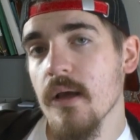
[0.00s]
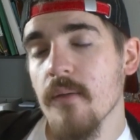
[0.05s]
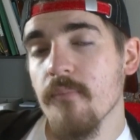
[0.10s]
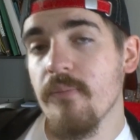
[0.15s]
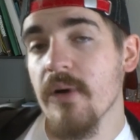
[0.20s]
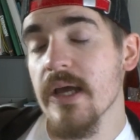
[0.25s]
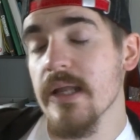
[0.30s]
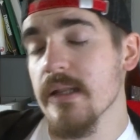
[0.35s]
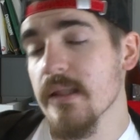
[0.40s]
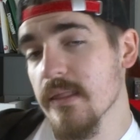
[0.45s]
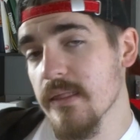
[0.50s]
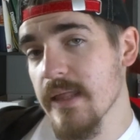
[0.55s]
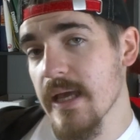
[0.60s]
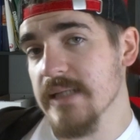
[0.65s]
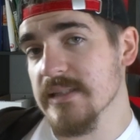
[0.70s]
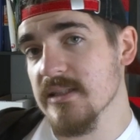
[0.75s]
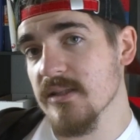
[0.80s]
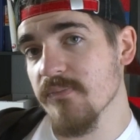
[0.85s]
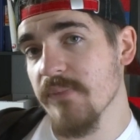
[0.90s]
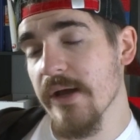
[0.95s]
But
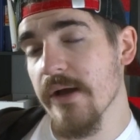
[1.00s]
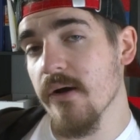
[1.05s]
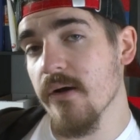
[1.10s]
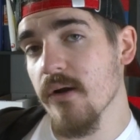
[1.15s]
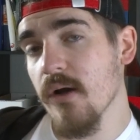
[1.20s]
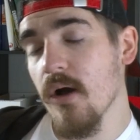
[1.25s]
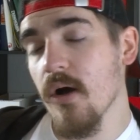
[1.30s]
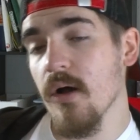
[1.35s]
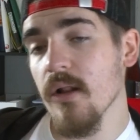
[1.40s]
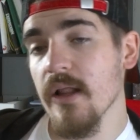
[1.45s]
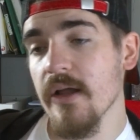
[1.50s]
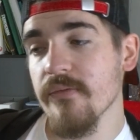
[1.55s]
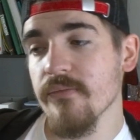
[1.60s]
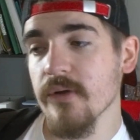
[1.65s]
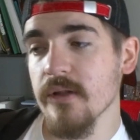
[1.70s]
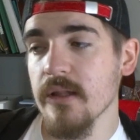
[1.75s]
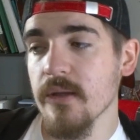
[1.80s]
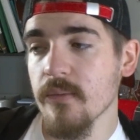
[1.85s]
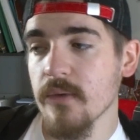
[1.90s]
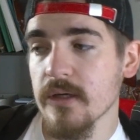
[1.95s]
that's about all I
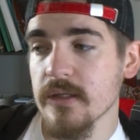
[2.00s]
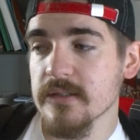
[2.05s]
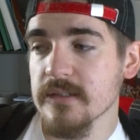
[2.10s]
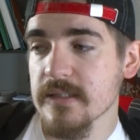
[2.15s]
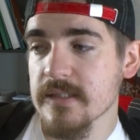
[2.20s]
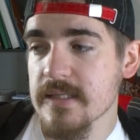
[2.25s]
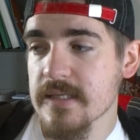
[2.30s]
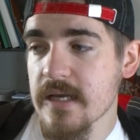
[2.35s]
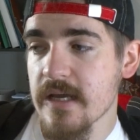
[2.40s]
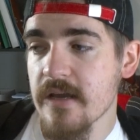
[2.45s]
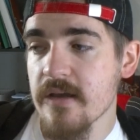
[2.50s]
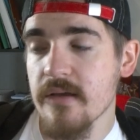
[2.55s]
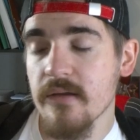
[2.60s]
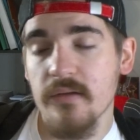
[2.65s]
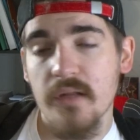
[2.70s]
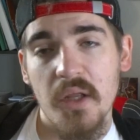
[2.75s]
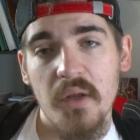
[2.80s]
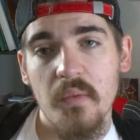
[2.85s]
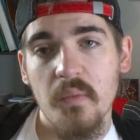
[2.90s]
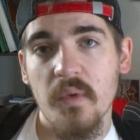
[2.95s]
really wanted to say
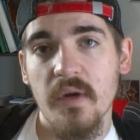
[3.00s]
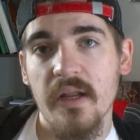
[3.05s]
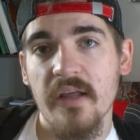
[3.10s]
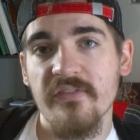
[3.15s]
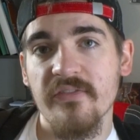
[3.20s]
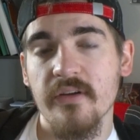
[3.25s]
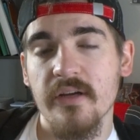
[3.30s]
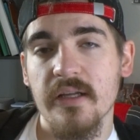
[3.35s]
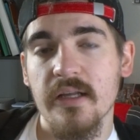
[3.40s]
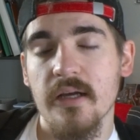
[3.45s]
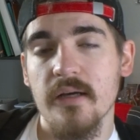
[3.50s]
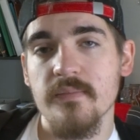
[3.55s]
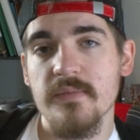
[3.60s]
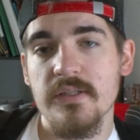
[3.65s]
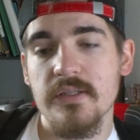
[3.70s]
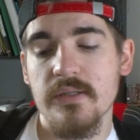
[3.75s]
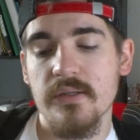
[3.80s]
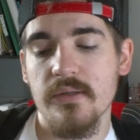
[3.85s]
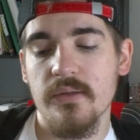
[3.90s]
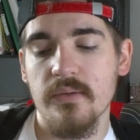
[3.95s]
whenever it comes
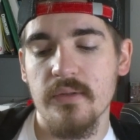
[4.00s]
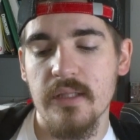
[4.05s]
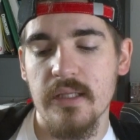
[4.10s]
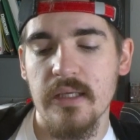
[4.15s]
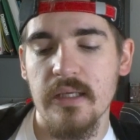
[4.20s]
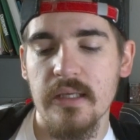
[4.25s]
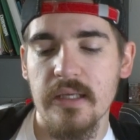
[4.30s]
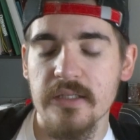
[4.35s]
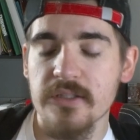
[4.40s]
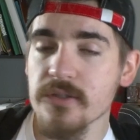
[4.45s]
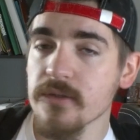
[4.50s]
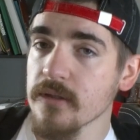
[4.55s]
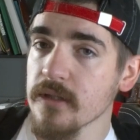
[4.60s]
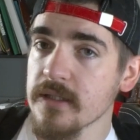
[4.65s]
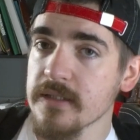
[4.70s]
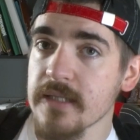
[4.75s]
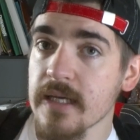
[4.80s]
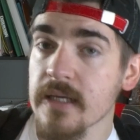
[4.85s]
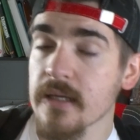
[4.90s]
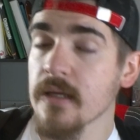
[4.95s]
to the Y'Shtola
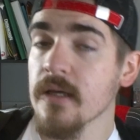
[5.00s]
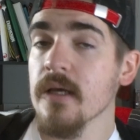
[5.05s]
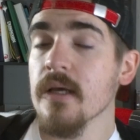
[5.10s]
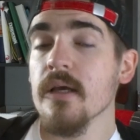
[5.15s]
deck.